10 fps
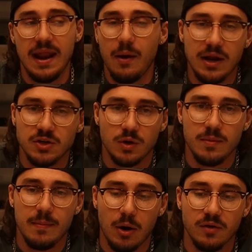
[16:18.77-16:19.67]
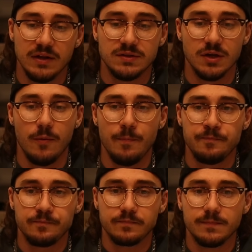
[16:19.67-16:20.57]
I just want to be a part of it. So
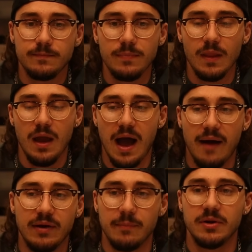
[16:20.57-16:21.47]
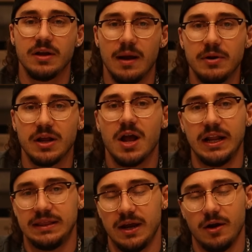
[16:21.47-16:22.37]
I'm gonna
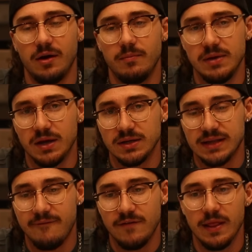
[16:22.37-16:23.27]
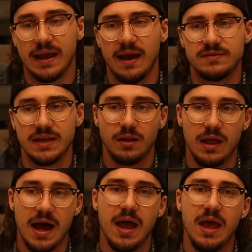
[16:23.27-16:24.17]
cut it there because I feel like I've said a
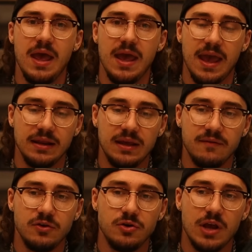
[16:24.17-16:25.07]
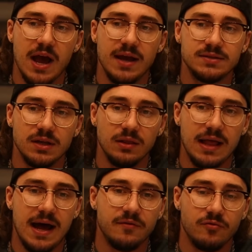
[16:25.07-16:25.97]
lot and given you guys a
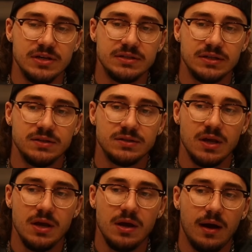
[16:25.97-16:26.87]
lot of reasons.